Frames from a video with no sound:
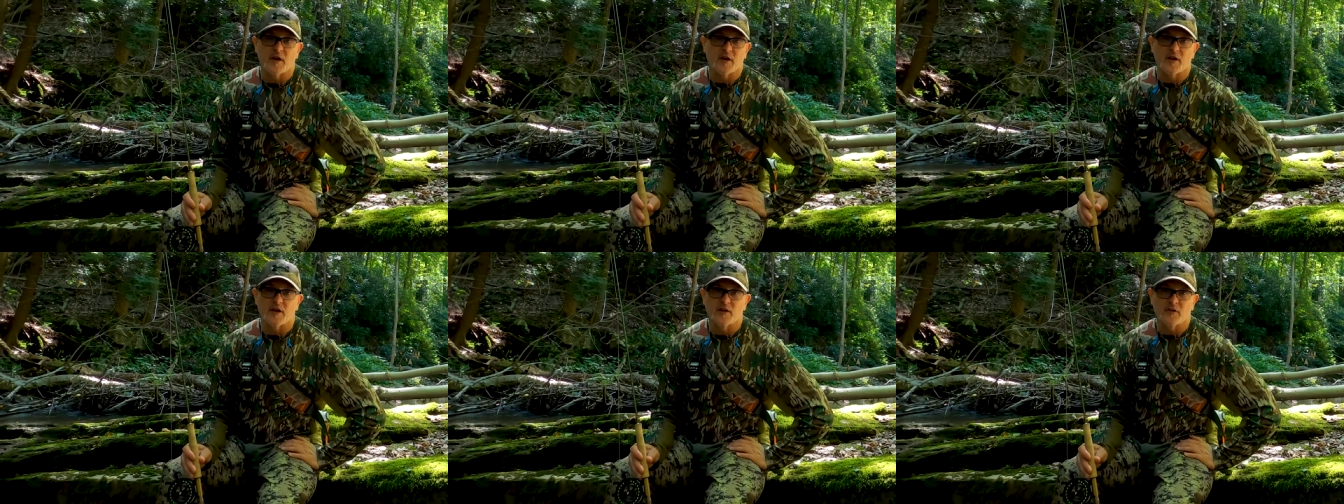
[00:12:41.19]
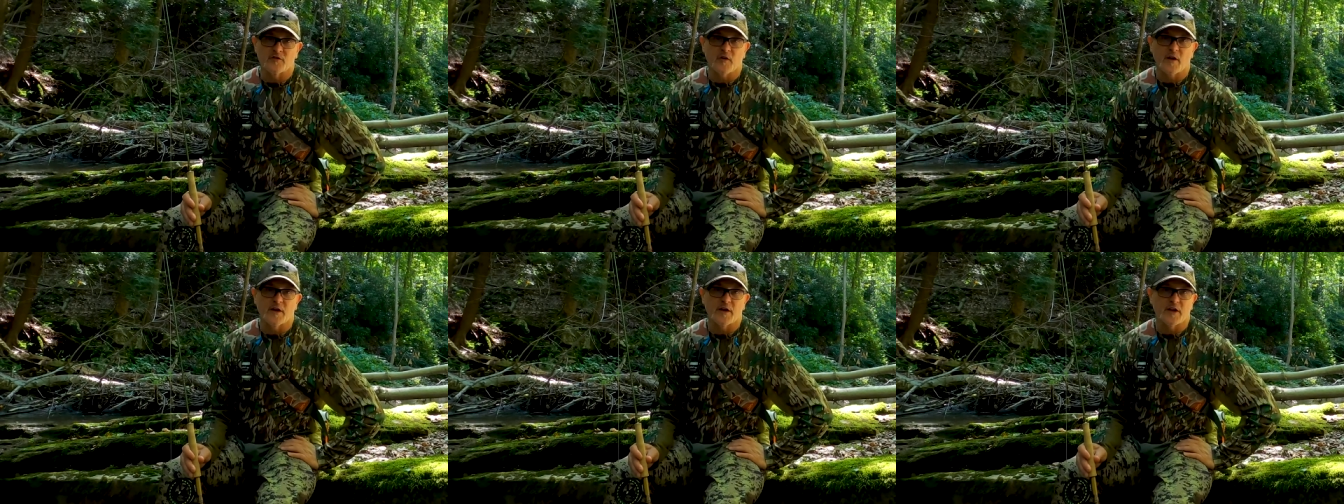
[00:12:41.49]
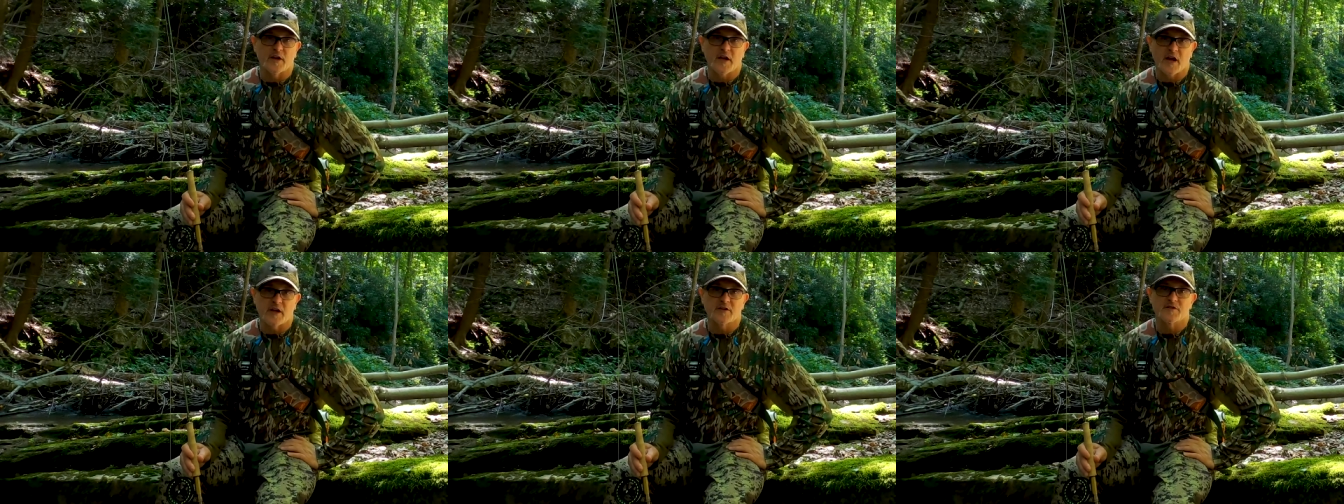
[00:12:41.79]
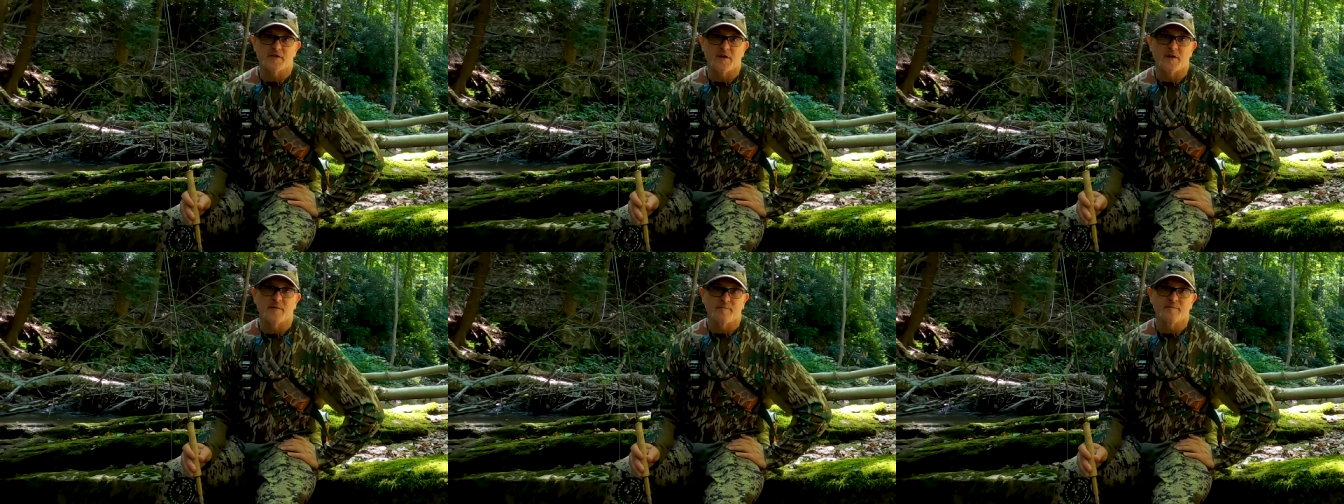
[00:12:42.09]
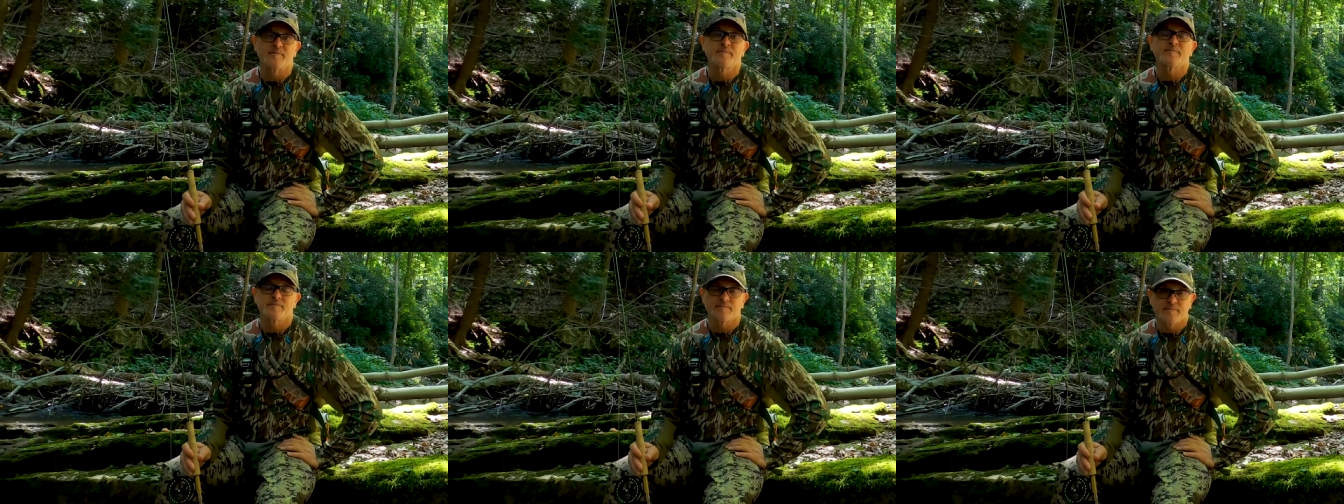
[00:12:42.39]
and trying to catch them?
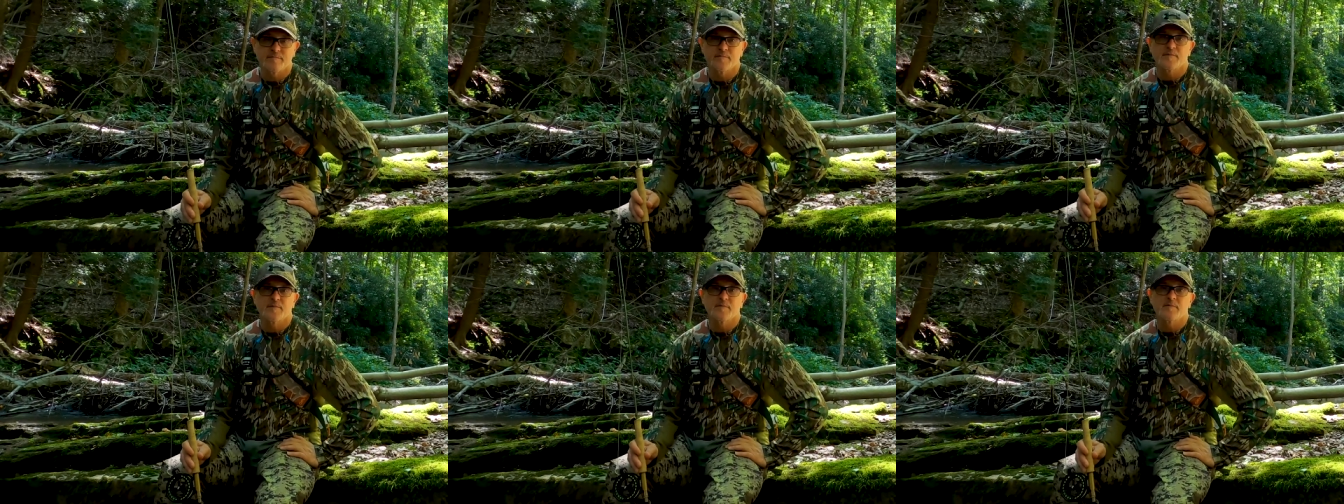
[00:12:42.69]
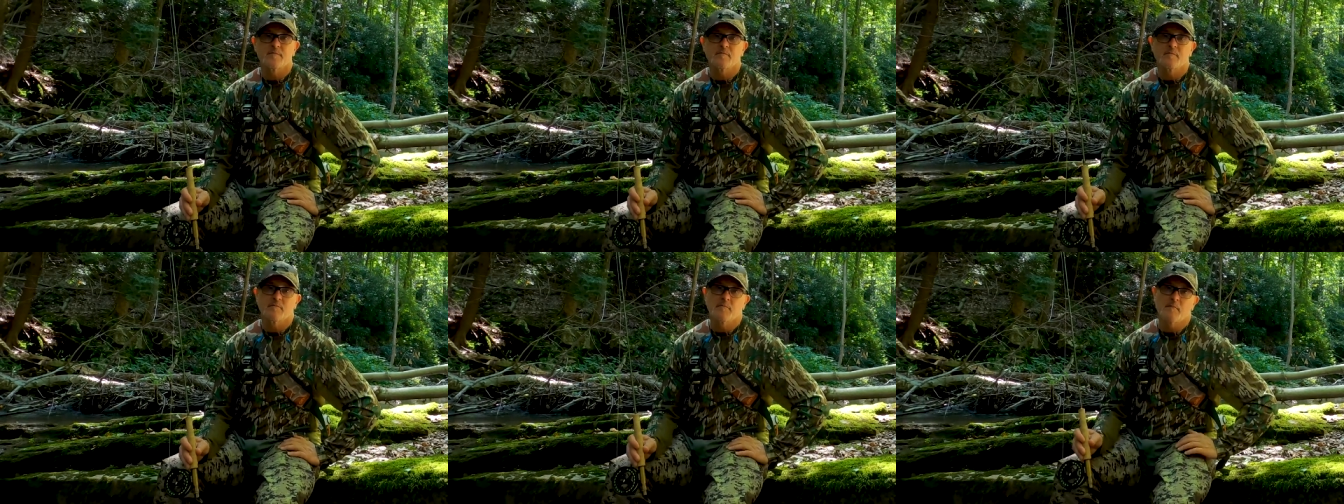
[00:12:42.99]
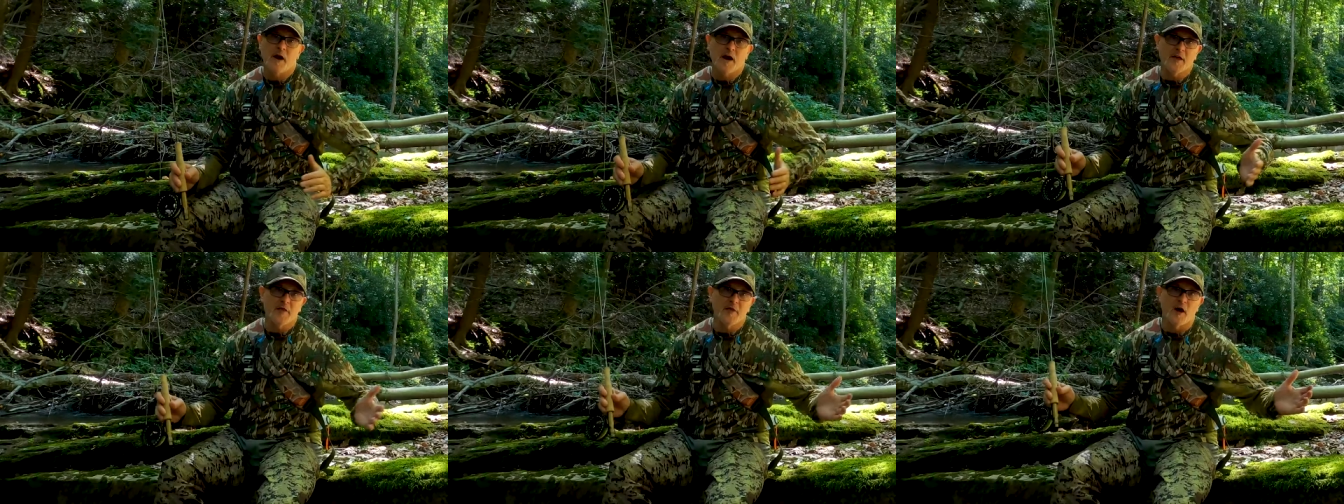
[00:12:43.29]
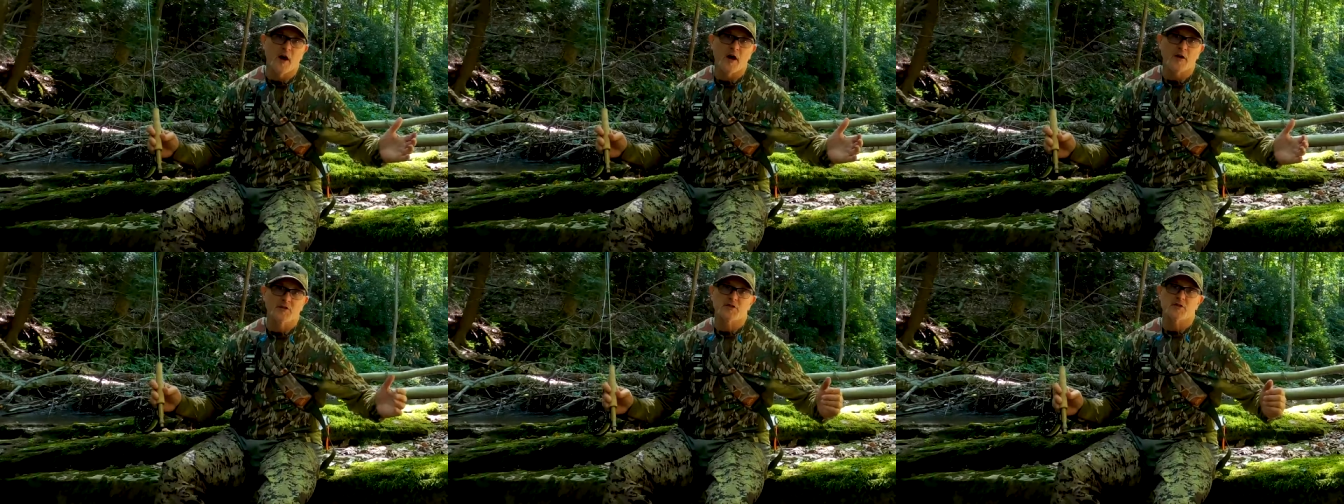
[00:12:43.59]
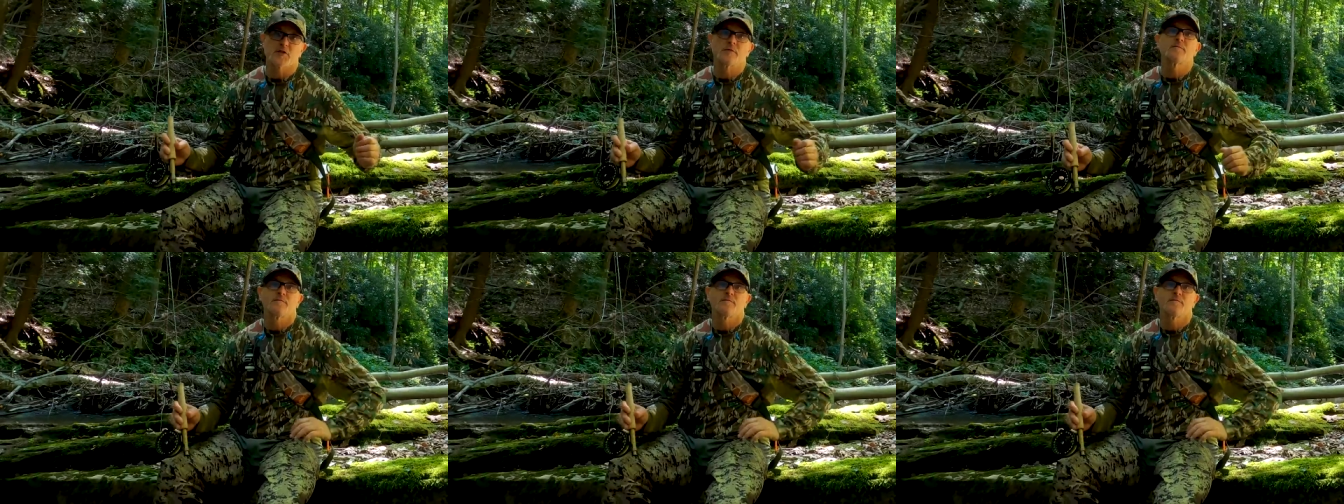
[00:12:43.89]
My thoughts.